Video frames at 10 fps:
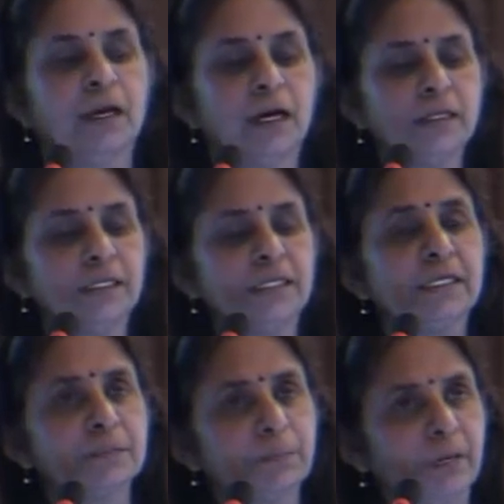And
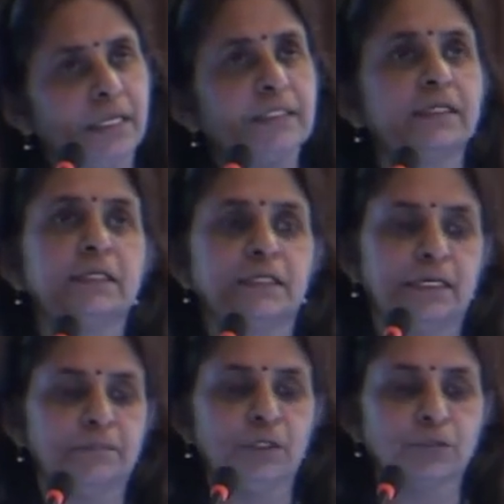despite the
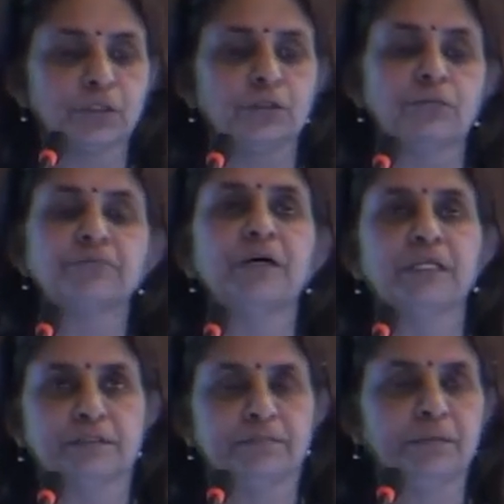devolution of
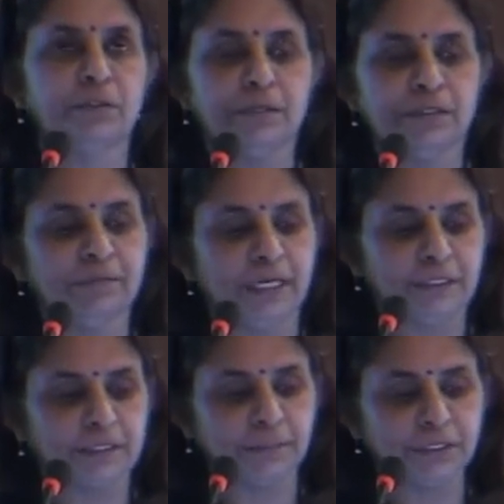funds from the 12th
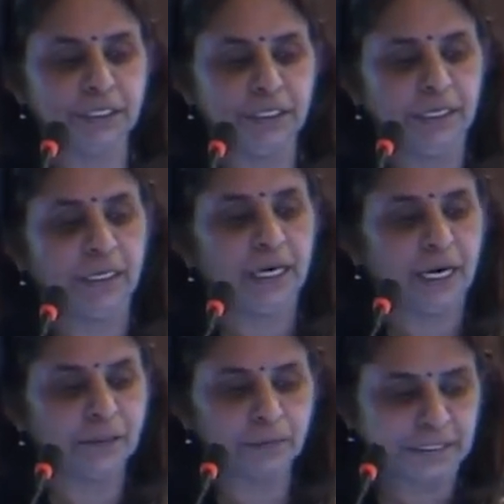Finance Commission,
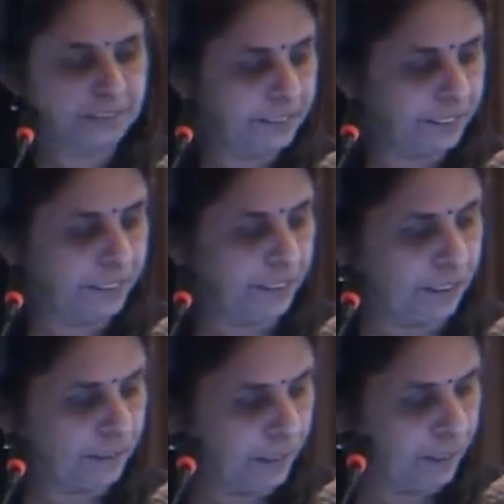you can see
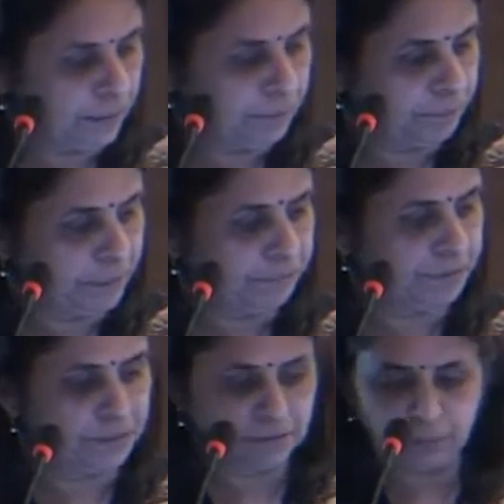here, I believe
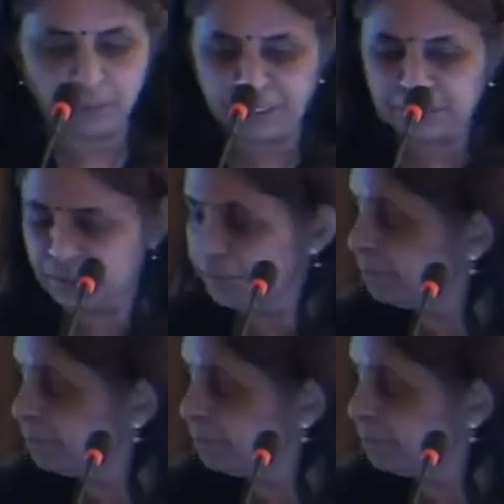this is the pointer,